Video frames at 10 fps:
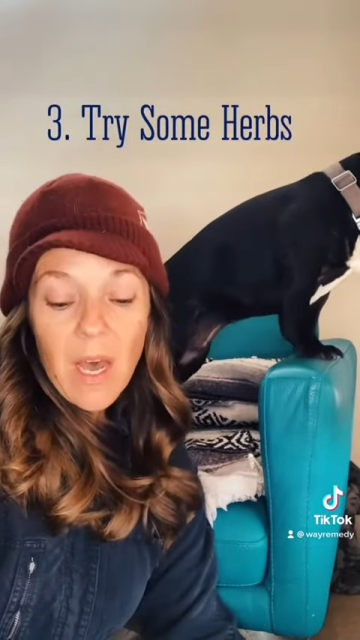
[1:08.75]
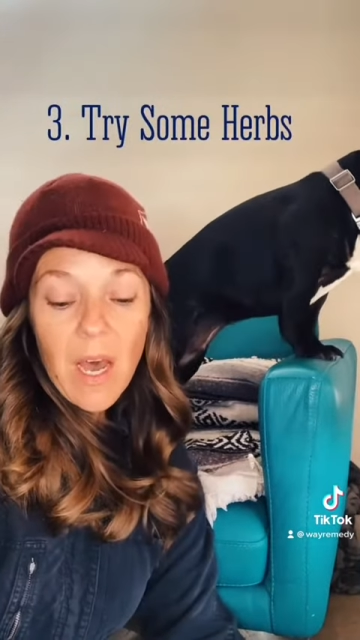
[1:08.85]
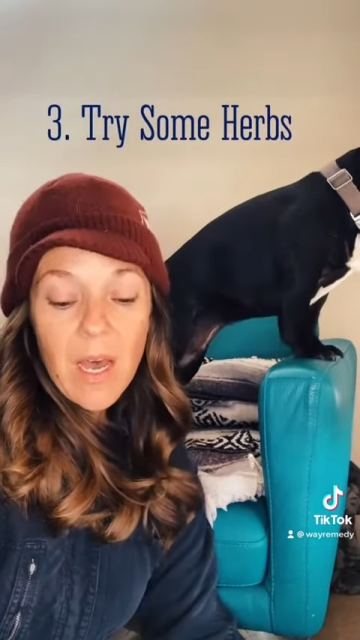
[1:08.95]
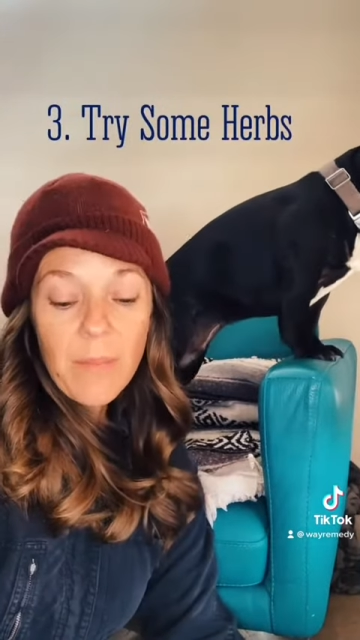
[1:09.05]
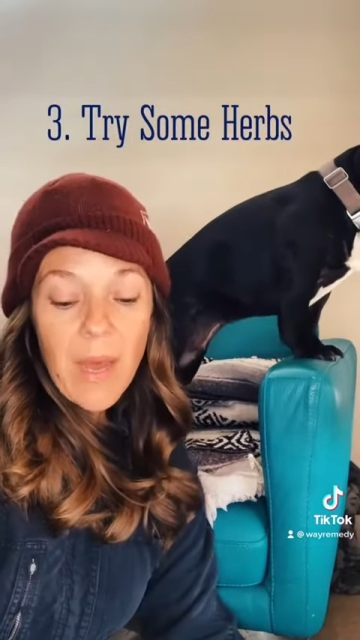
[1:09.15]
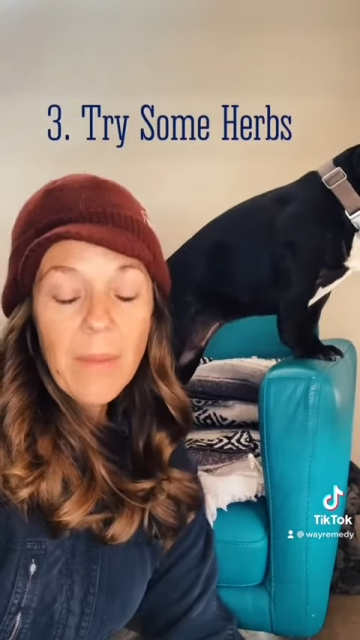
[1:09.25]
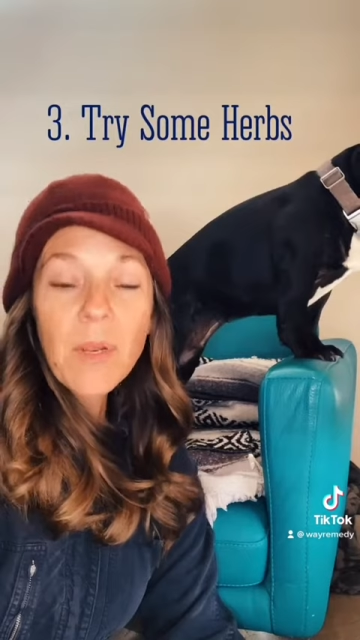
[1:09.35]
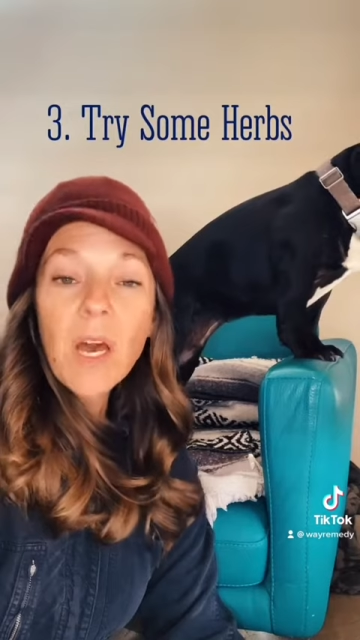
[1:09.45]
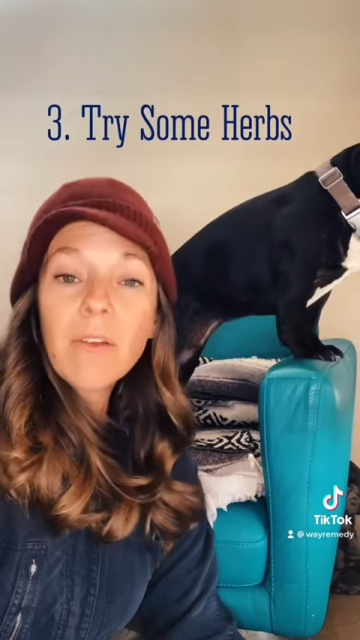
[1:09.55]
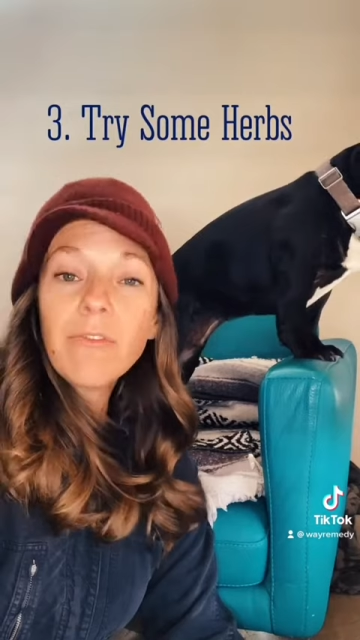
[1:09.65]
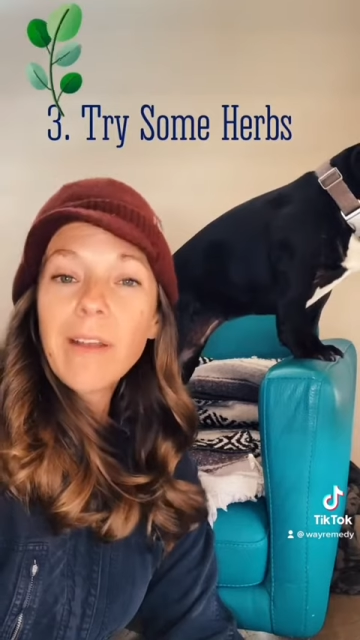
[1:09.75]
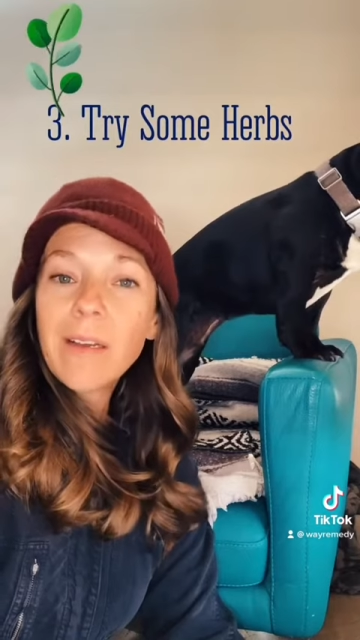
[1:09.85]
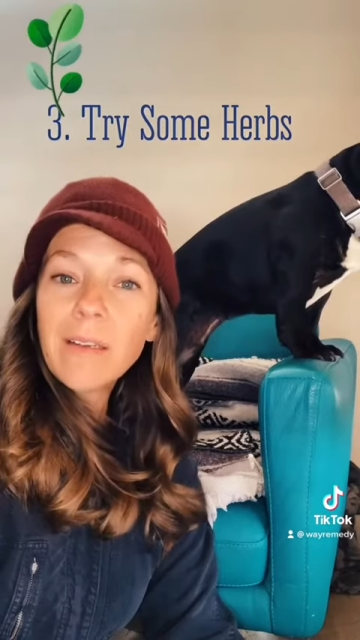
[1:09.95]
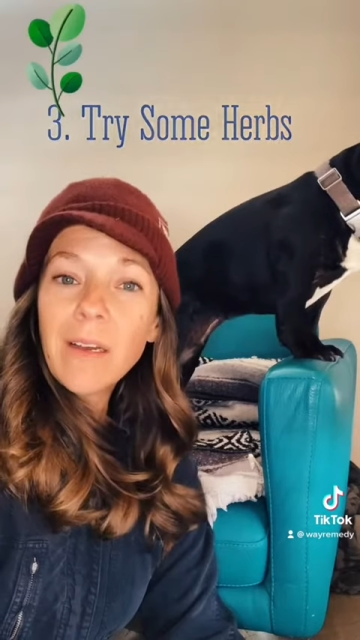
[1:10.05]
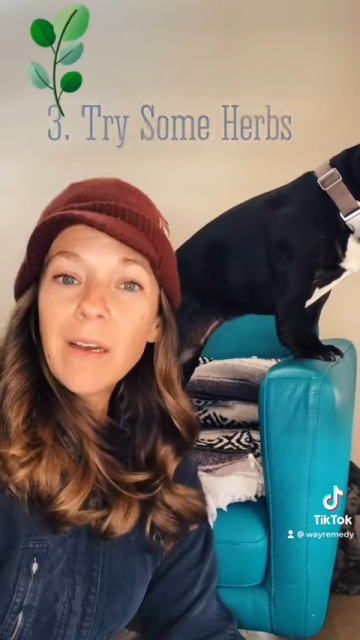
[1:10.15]
Um, I'm not a
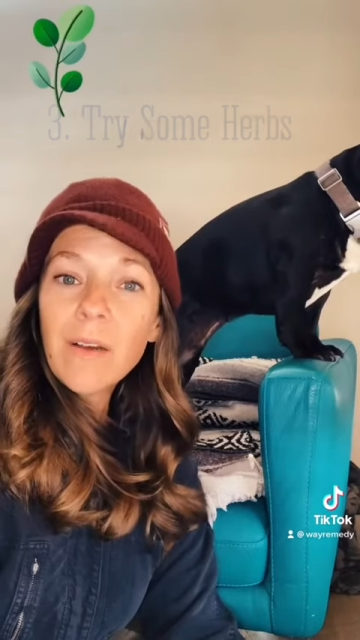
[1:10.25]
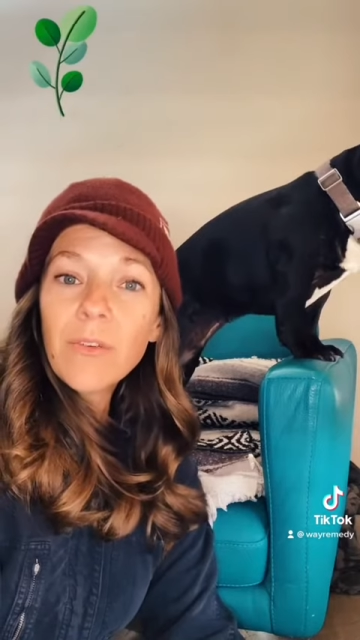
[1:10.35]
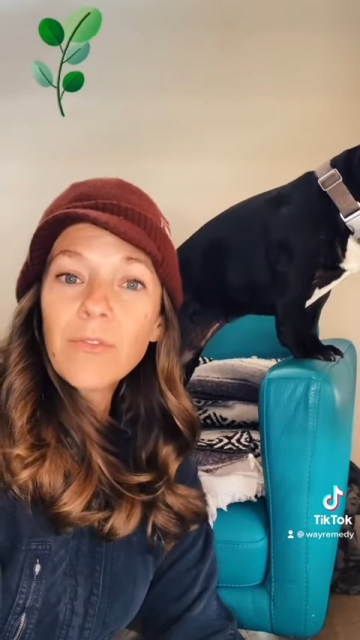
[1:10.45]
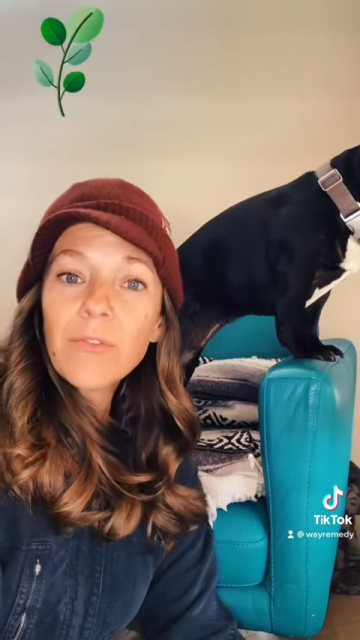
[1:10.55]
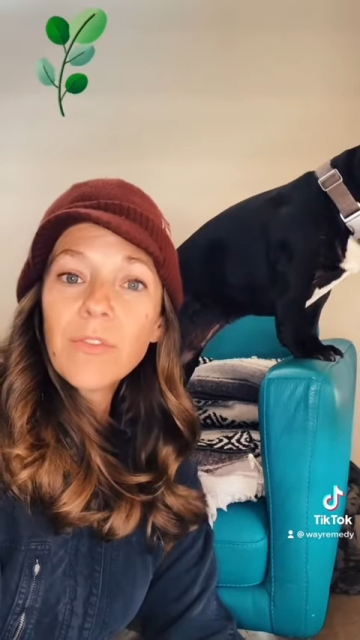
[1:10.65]
fan of